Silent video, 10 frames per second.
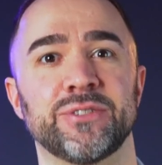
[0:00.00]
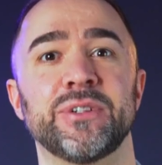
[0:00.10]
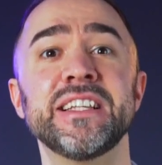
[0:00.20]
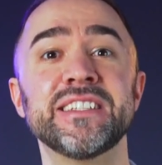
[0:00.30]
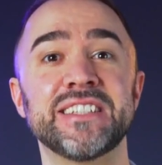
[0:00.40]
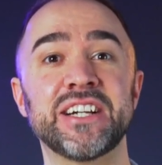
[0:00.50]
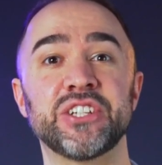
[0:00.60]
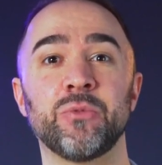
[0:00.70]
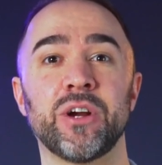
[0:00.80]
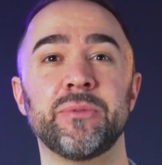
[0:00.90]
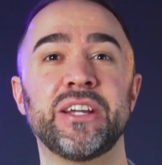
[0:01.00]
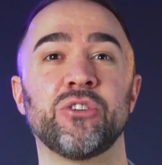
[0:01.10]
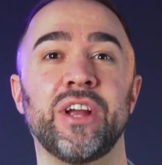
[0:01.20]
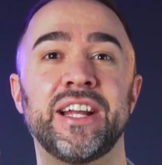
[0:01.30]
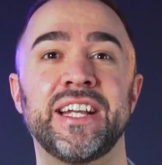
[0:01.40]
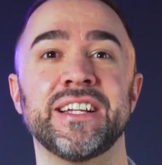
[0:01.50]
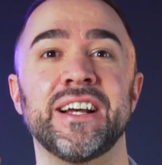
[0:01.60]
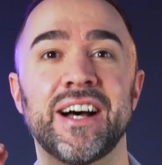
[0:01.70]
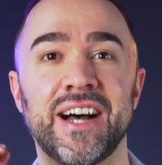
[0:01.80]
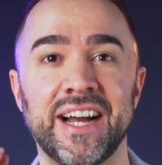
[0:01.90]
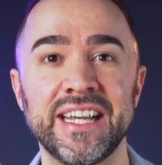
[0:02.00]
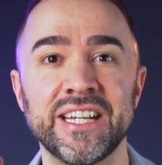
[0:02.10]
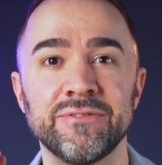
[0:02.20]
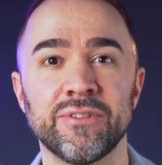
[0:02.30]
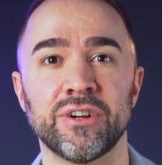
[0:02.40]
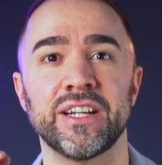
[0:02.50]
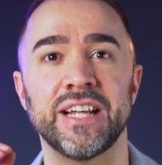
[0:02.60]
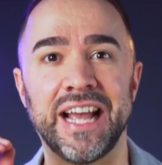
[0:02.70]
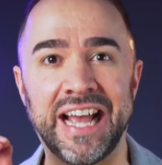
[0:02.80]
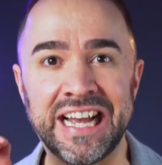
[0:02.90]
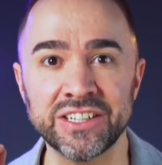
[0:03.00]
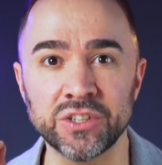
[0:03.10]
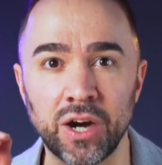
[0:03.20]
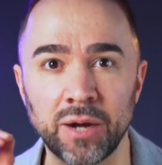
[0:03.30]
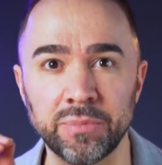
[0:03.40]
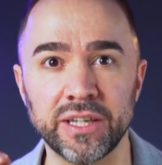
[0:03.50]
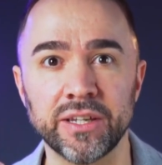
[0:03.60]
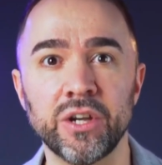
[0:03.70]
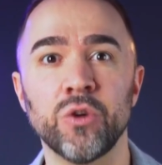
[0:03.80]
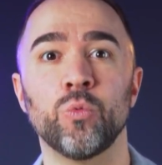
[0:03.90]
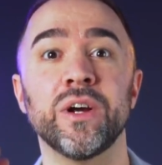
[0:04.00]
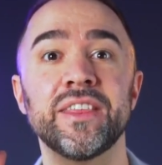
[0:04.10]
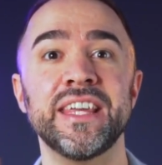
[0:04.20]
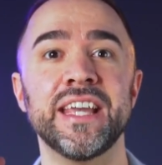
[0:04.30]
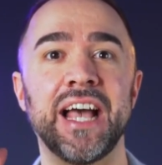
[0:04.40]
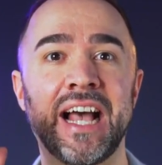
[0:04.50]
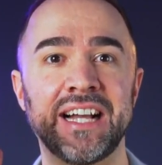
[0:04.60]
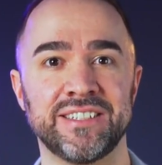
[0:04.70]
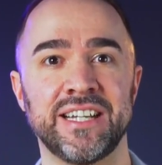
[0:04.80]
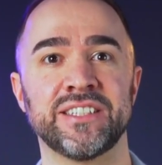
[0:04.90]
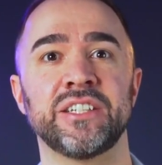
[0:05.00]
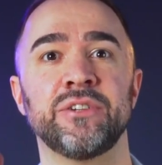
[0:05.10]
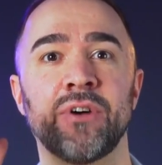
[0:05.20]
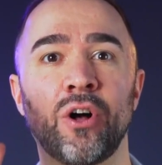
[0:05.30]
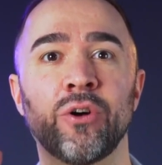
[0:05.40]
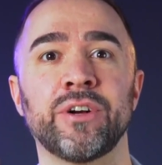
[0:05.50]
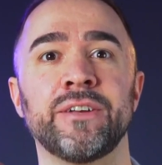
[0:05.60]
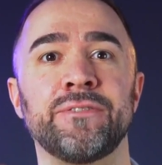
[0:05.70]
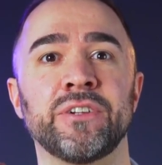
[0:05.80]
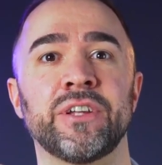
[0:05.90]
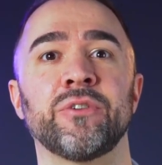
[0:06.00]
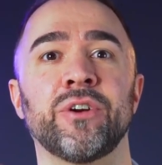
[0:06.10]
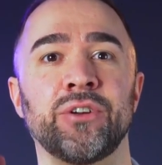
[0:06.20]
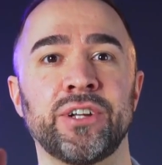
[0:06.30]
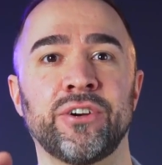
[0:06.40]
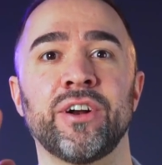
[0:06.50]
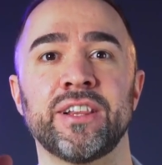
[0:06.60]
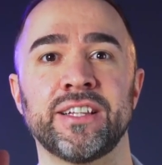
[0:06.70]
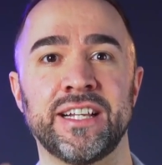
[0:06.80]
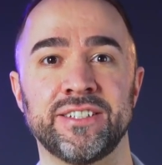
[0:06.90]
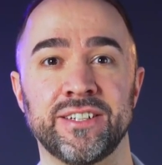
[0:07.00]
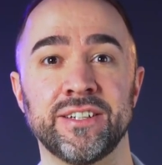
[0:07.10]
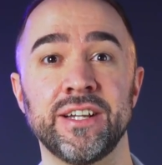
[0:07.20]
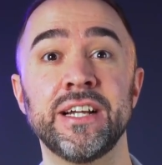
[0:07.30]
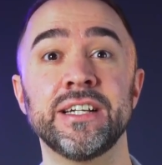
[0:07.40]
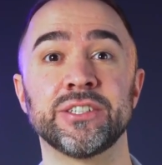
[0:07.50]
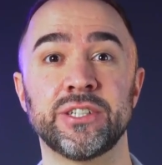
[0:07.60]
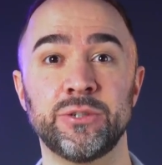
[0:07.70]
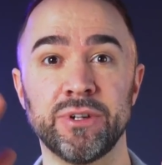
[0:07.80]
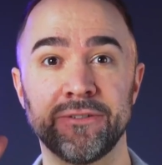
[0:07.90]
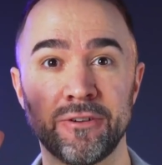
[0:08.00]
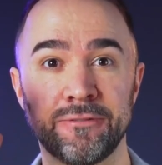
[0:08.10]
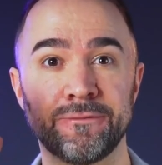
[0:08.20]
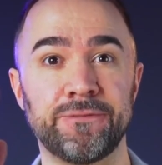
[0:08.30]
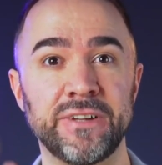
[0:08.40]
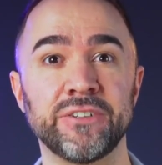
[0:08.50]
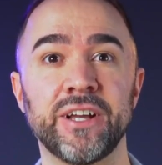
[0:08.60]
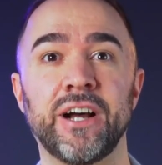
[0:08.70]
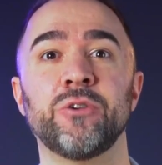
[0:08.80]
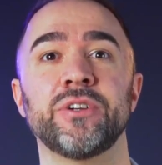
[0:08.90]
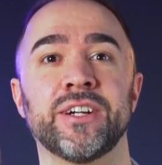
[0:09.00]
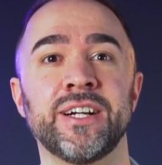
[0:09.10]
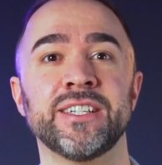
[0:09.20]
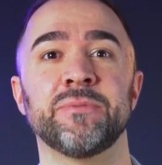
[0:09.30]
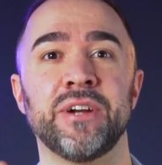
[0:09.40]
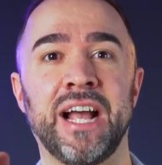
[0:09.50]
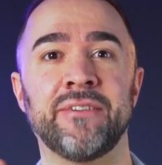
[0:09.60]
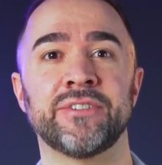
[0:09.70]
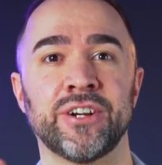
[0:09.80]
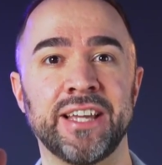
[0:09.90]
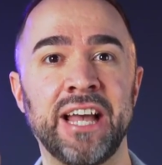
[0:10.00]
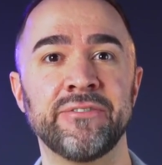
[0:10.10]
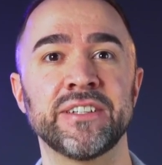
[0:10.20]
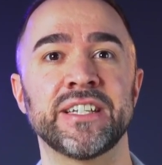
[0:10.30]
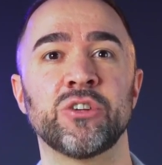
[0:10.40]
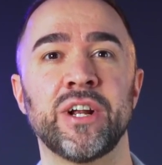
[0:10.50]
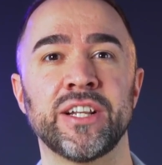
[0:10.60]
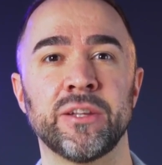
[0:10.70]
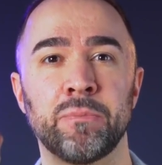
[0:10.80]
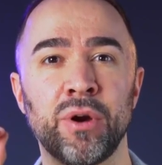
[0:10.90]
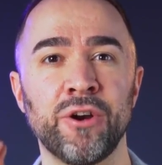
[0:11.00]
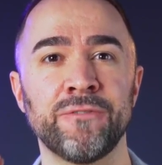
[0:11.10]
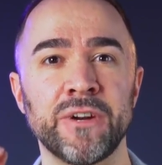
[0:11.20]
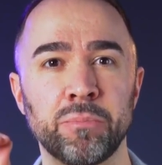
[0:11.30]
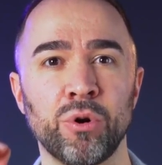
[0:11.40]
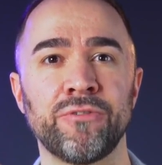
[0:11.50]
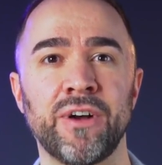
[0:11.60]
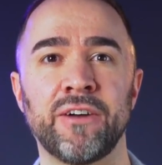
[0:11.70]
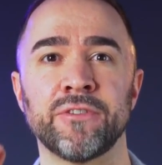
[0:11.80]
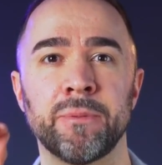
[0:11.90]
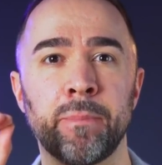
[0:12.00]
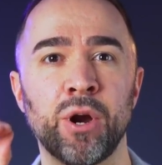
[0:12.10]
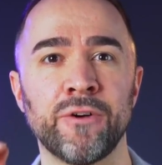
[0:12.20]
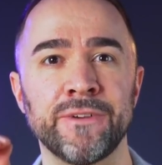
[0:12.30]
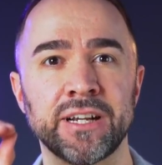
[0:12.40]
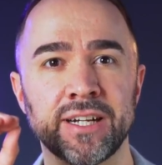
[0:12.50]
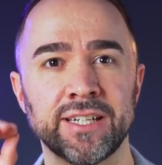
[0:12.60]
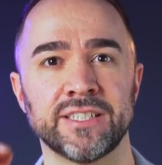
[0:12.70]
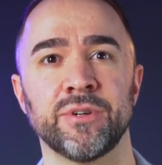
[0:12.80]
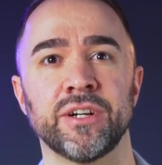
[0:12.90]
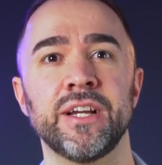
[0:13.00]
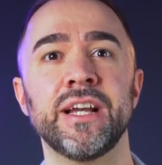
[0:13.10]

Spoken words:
So in this section, we're going to be creating high converting ad copy with the assets that you've already filled out earlier on in the lesson. So you would have filled out your customer avatar canvas and created the perfect profile for the perfect customer.